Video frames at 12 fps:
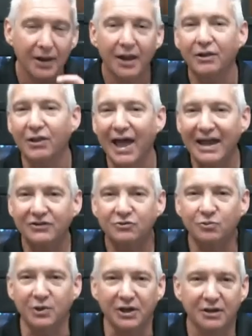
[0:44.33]
Last
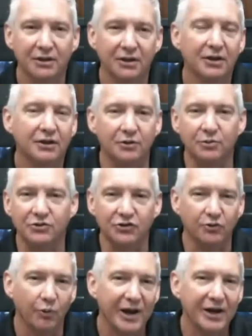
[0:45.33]
week, there was a
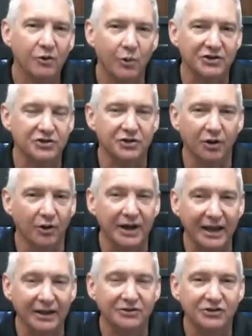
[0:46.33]
great question on
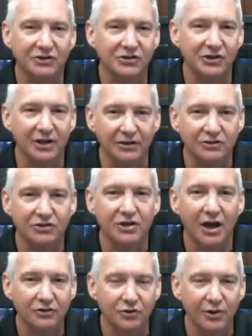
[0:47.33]
ACCA's
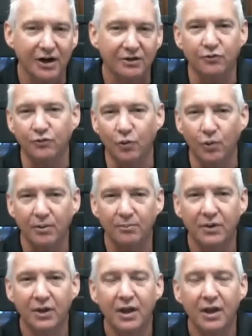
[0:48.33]
contractor forum